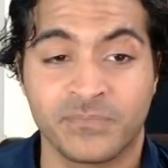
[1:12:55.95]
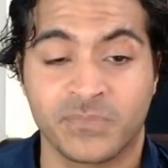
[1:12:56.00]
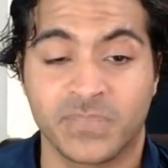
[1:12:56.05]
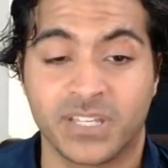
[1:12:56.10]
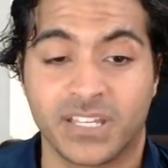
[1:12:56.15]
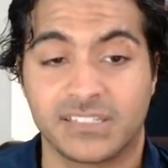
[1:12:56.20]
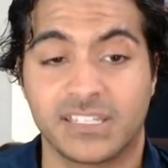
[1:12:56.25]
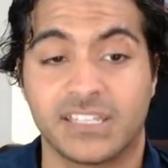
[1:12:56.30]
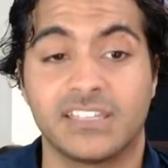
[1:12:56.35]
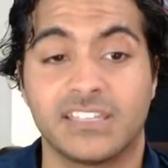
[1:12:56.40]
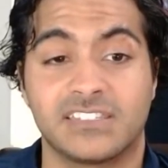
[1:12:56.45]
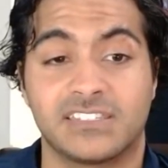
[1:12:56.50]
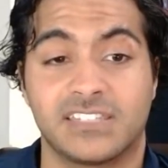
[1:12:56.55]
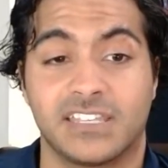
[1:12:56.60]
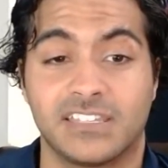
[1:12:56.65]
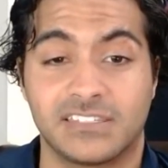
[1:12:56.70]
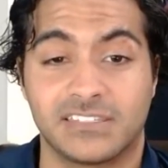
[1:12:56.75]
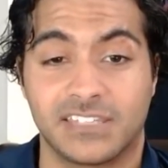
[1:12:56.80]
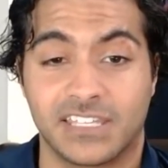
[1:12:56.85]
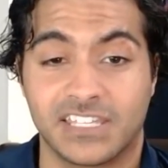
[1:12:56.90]
Because
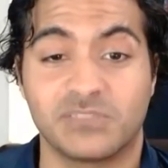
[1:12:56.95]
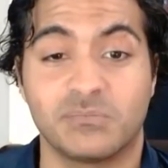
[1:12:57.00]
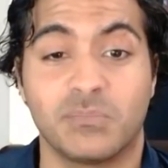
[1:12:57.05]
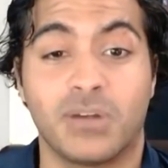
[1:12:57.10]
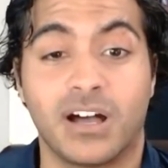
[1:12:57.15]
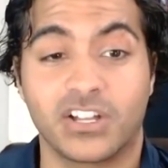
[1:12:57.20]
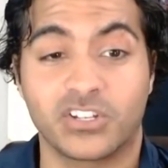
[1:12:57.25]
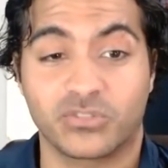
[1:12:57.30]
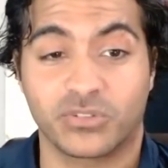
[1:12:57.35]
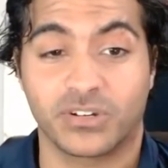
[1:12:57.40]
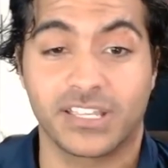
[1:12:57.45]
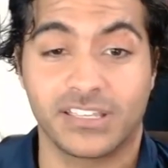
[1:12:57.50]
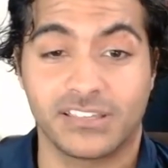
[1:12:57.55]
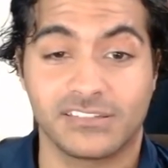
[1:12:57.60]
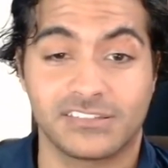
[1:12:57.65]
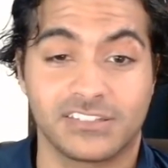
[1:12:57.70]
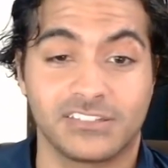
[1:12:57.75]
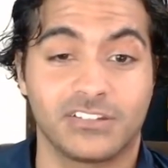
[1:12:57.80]
his mantra is